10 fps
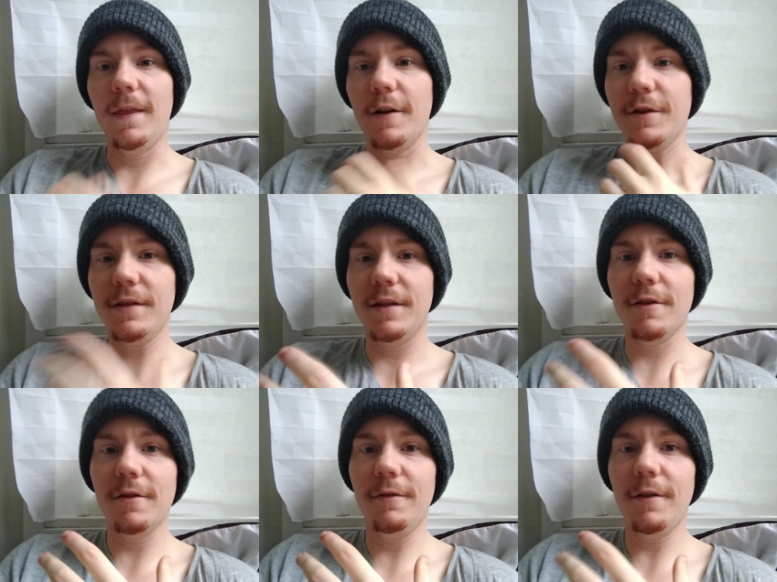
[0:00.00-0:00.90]
there's
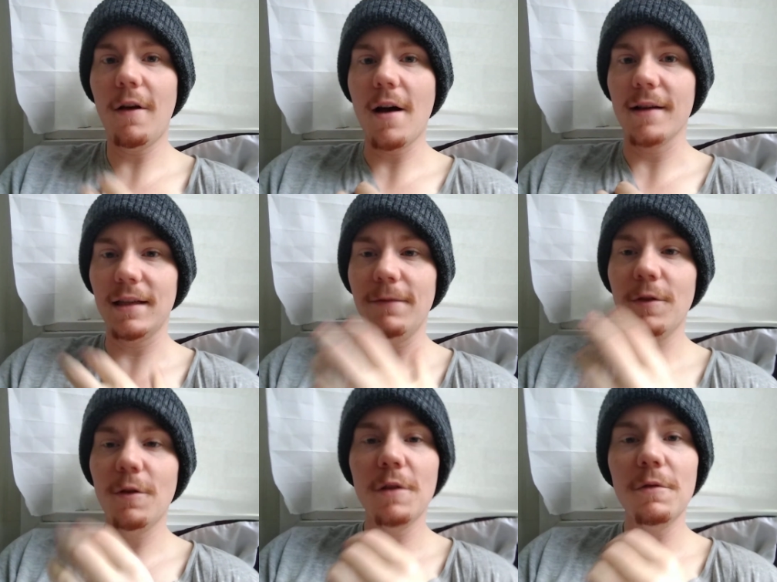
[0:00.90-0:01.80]
still the loss,
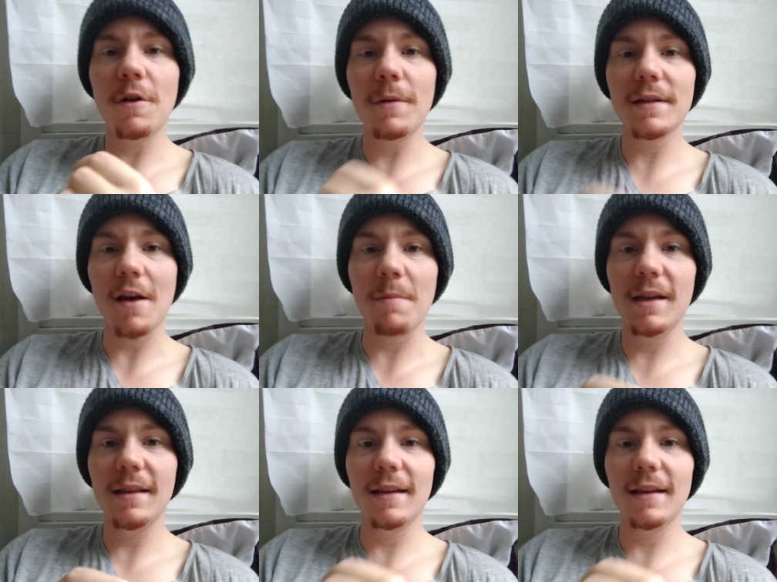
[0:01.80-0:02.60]
even though you know it's coming.